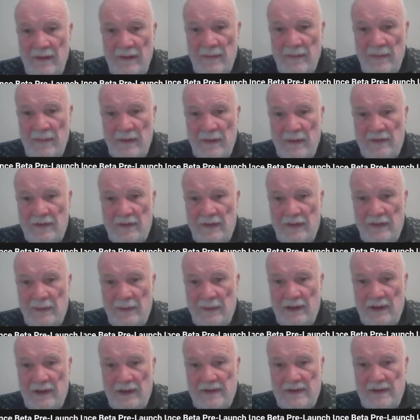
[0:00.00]
Patrick
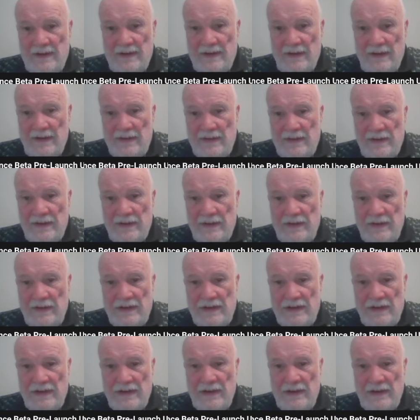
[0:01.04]
Pallinson, are you sure it's
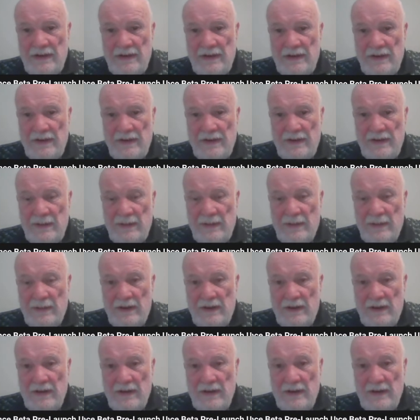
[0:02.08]
Holland and not
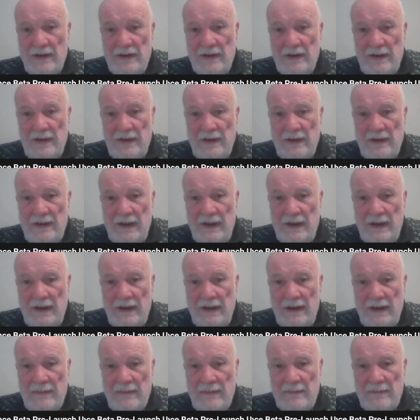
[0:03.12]
Denmark?
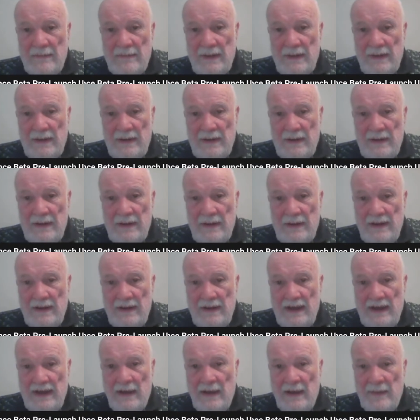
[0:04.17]

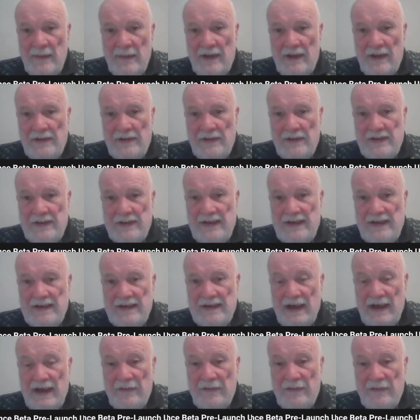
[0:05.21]
Yeah, because she says
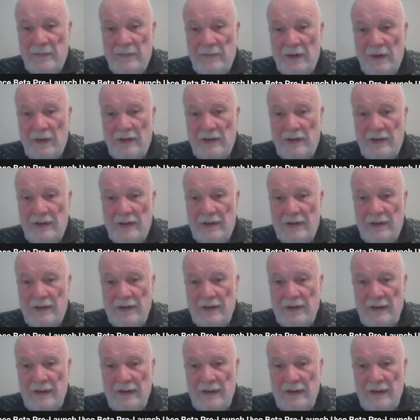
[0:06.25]
hi from Holland.